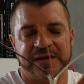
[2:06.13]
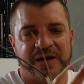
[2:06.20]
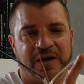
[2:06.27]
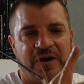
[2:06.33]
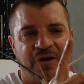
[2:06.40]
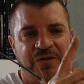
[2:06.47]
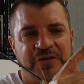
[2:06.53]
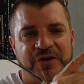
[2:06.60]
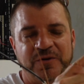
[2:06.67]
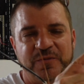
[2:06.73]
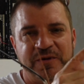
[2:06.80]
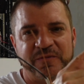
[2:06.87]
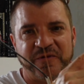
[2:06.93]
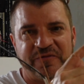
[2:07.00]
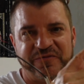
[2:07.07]
Although
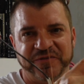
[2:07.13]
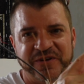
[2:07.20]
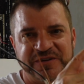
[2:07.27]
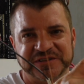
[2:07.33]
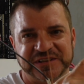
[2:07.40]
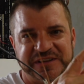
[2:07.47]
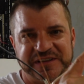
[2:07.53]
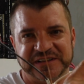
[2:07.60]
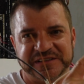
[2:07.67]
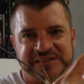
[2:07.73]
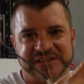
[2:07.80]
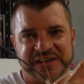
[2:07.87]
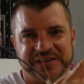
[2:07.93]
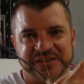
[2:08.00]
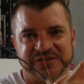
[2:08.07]
we refer to this
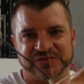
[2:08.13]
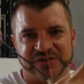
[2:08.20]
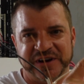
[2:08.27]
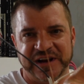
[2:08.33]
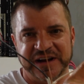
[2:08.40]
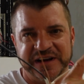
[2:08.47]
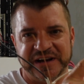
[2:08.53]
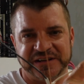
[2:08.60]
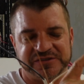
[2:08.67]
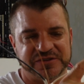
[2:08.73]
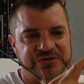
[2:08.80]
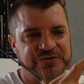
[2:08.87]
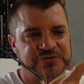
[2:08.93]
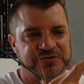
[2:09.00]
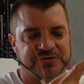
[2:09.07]
in the trade as a
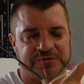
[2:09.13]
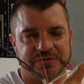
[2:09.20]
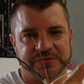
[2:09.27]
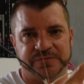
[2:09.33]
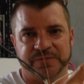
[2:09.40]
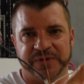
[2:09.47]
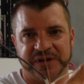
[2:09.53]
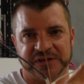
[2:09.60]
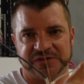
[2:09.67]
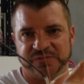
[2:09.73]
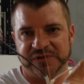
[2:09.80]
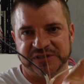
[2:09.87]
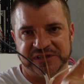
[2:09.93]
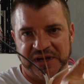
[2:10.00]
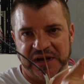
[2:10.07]
neutral, because
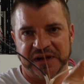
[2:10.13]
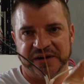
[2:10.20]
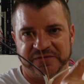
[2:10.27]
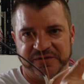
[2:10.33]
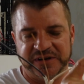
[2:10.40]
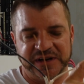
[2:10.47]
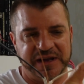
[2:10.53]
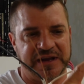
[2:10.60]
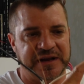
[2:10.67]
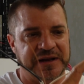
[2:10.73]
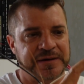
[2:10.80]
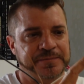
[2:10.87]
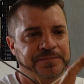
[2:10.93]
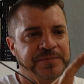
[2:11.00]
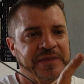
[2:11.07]
we say it every
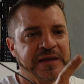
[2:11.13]
day,